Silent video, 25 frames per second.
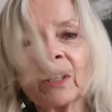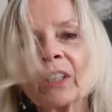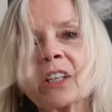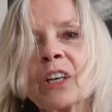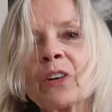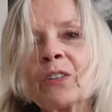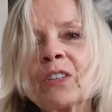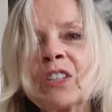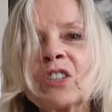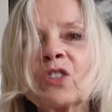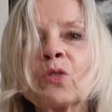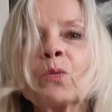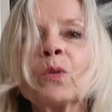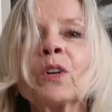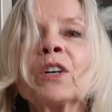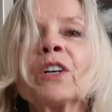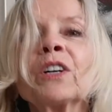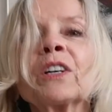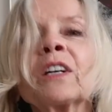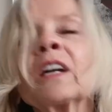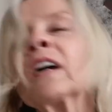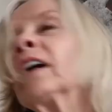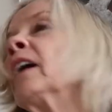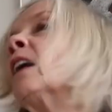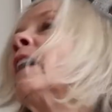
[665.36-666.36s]
going to go into
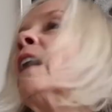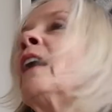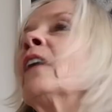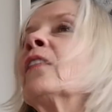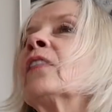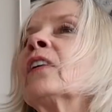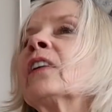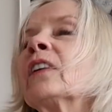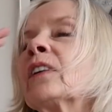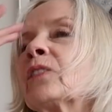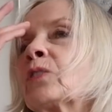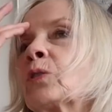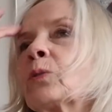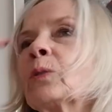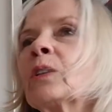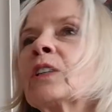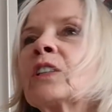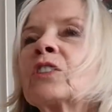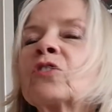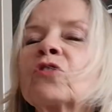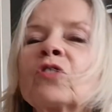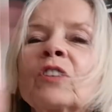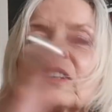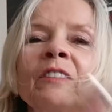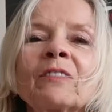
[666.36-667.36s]
work, then after
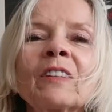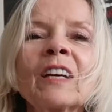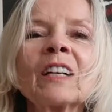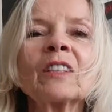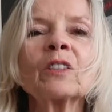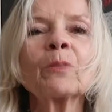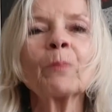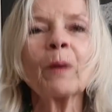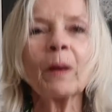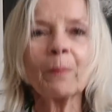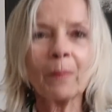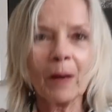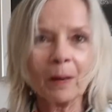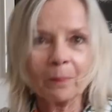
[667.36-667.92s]
work, drive down to my